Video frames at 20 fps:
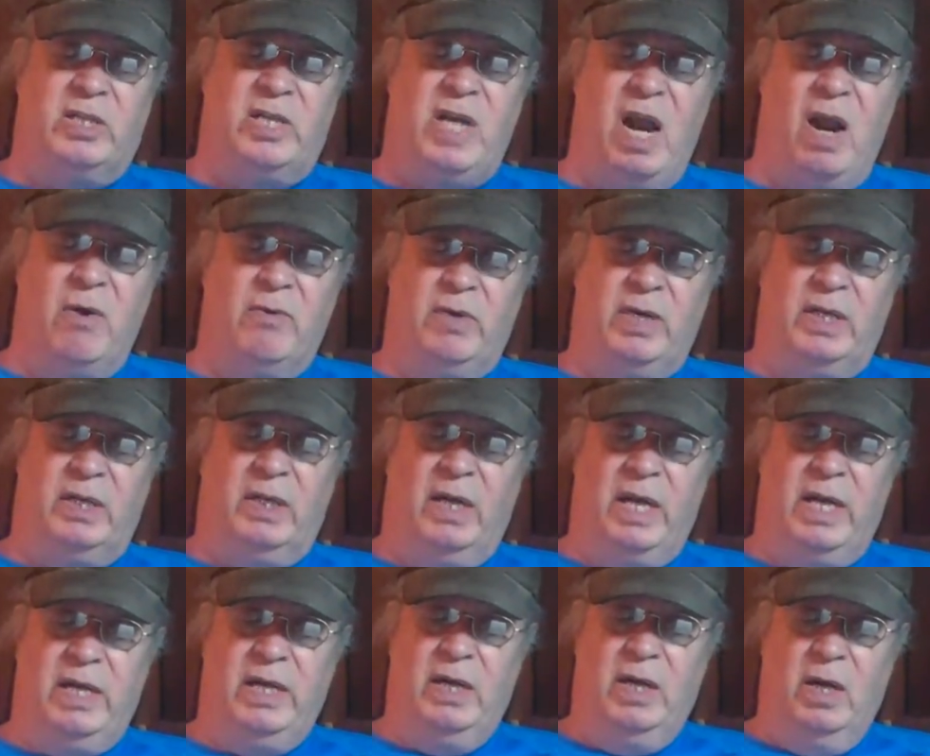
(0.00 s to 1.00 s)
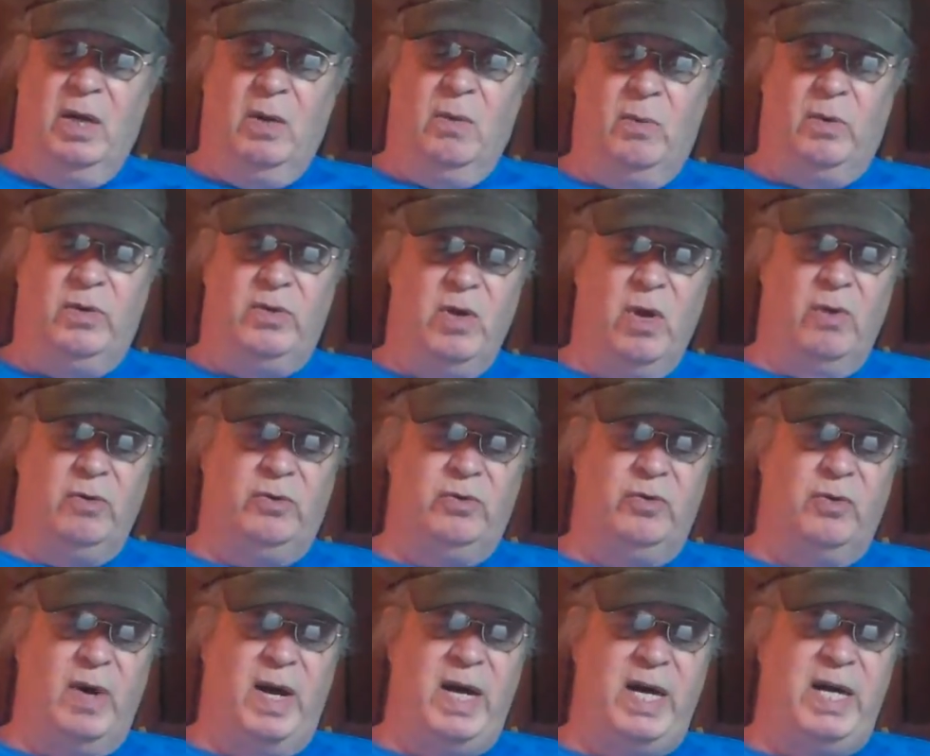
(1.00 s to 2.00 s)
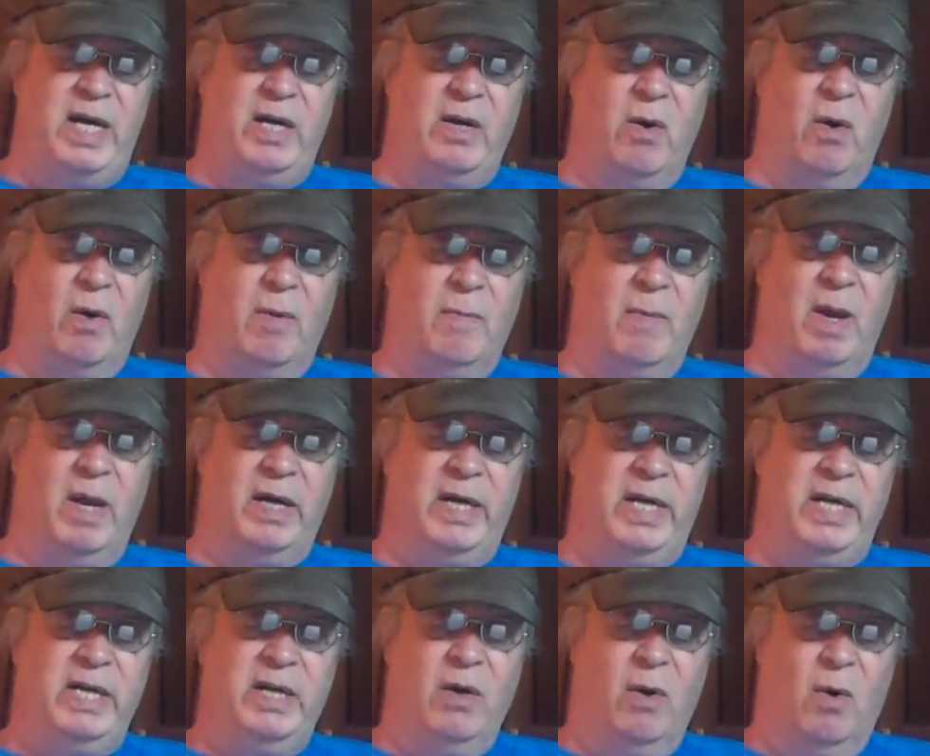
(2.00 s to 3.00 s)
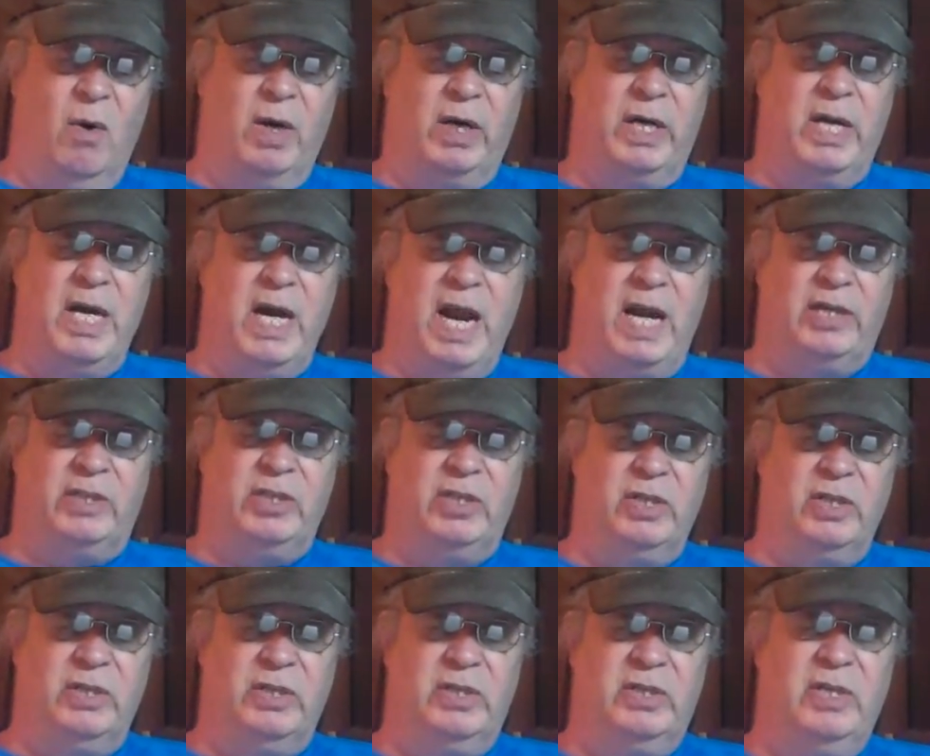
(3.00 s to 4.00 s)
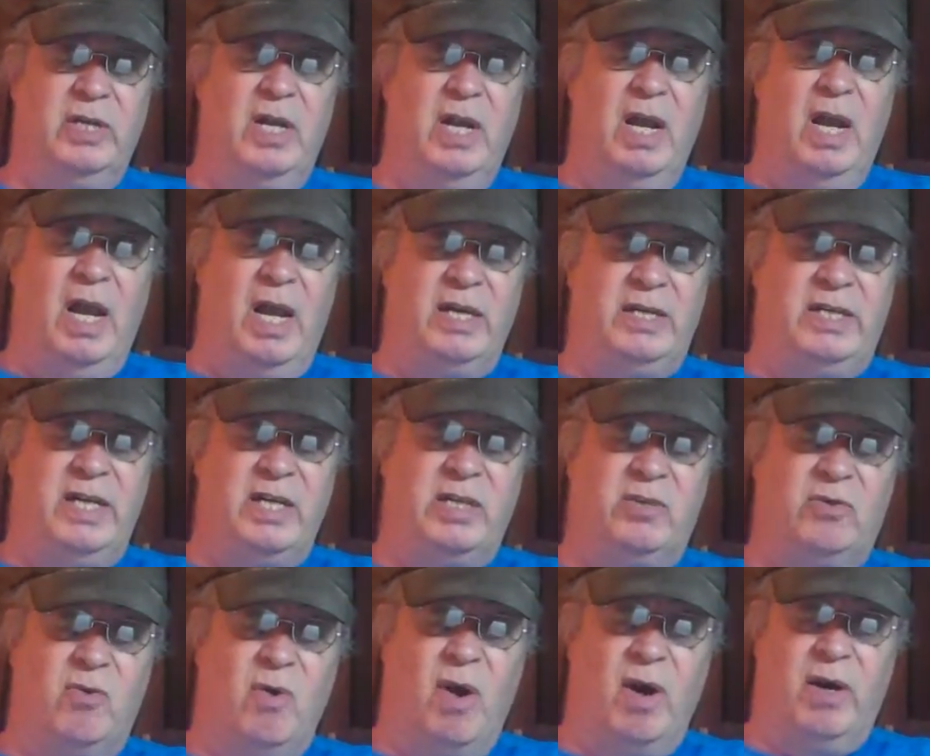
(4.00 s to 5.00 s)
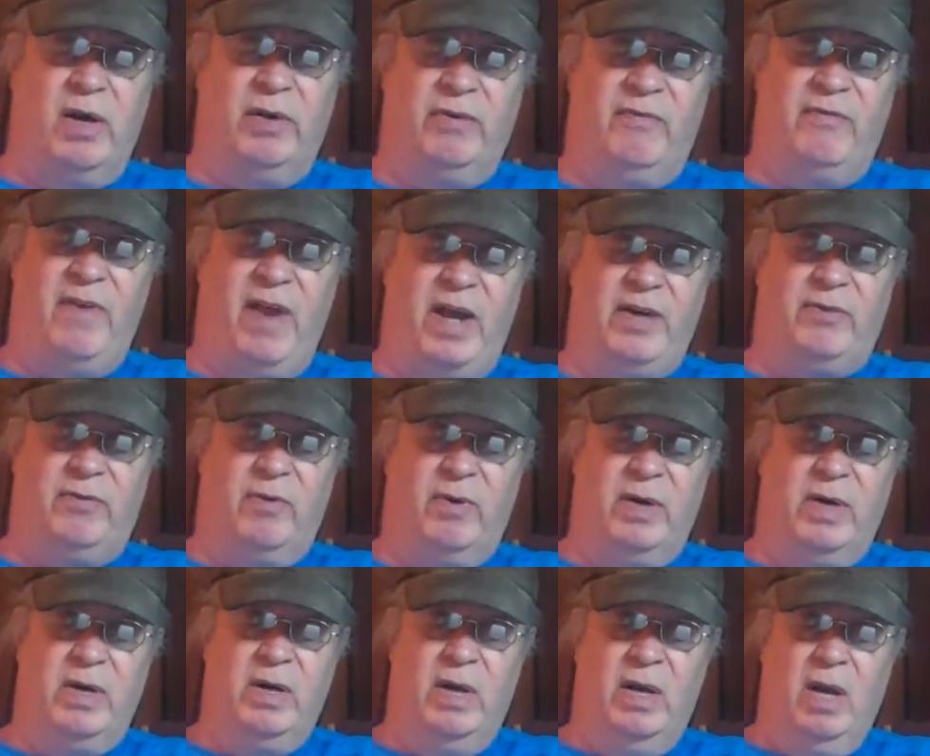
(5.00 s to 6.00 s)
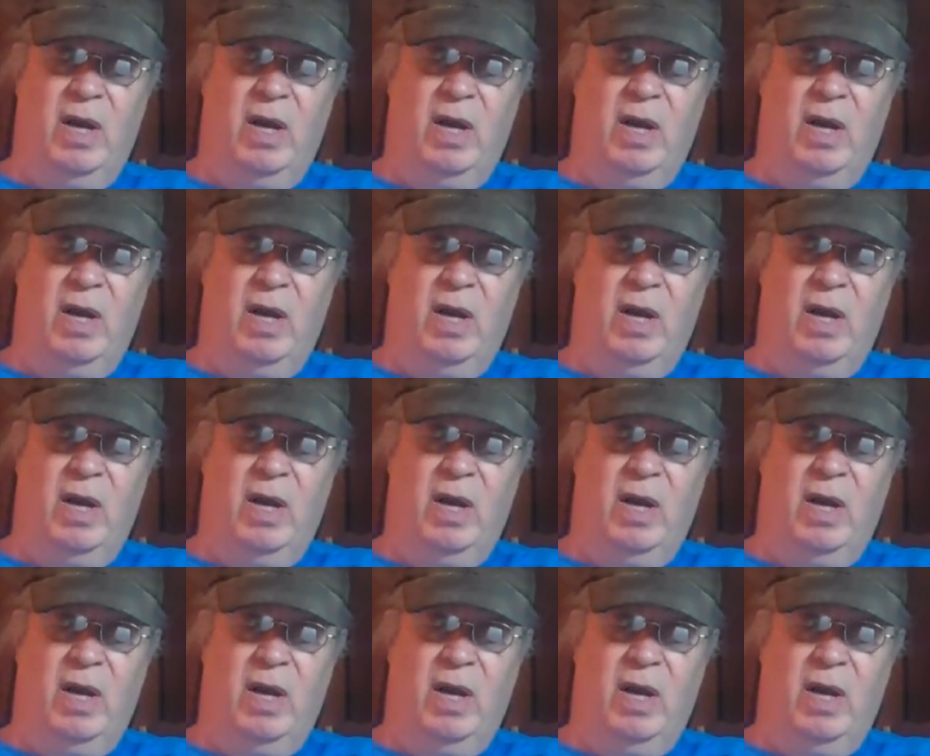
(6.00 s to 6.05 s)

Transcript: astoundingly, with no training or money or connections, a disgruntled veteran,